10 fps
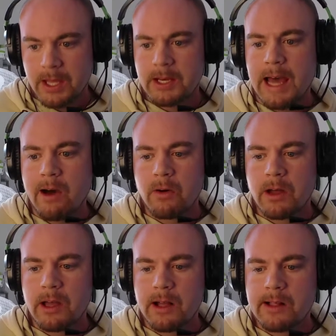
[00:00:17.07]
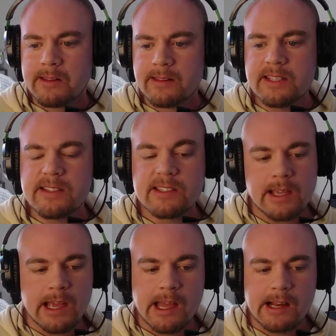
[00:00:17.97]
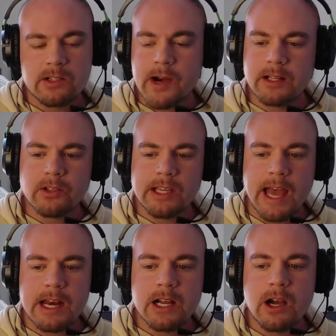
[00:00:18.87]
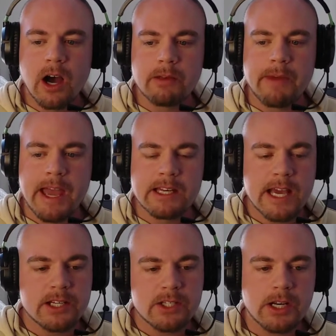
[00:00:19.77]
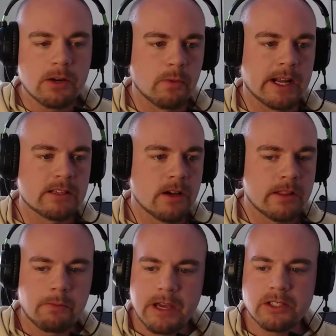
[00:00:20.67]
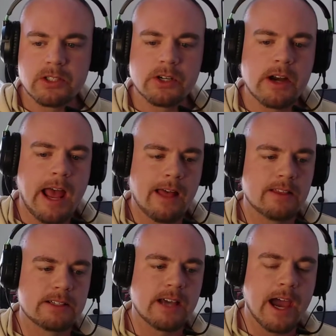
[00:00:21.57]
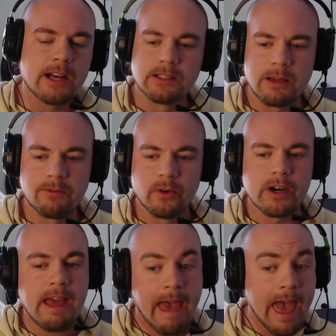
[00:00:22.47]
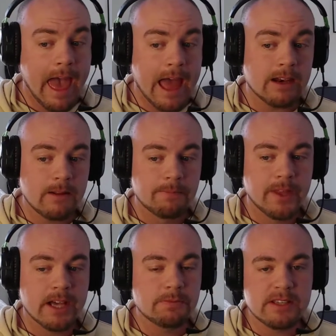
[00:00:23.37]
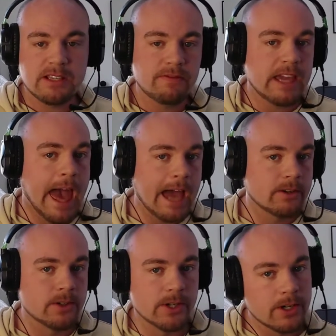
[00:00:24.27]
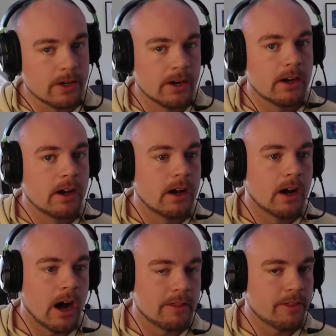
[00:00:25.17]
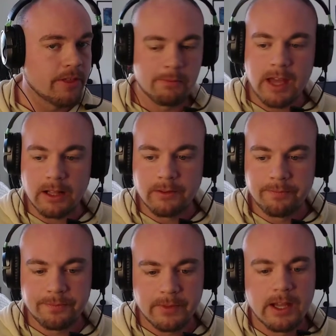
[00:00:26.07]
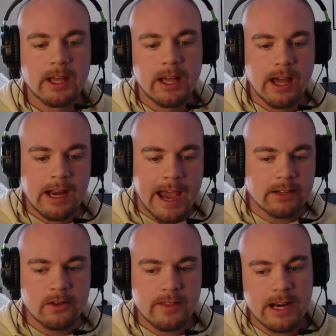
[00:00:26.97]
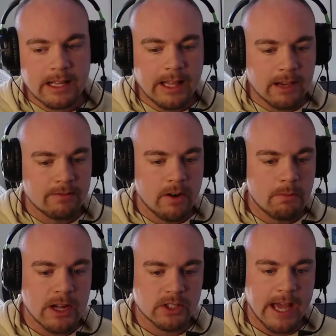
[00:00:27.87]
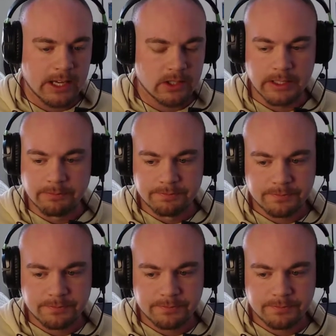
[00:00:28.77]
Now, this trailer kind of caught my attention when I saw the picture and the title name for it, and a specific actor on the thumbnail. An actor that I like very much, actually.